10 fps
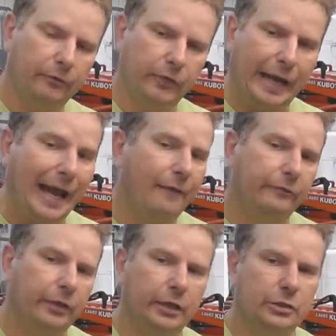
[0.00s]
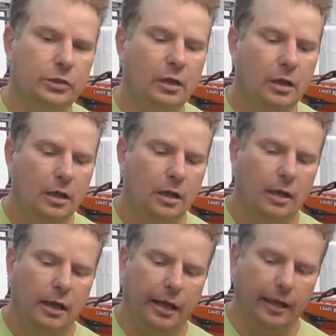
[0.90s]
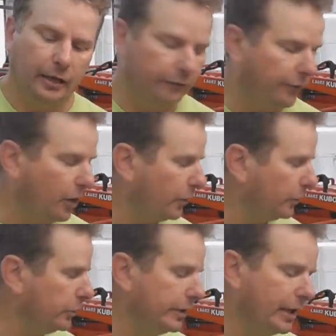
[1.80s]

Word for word: every half inch, and the farther you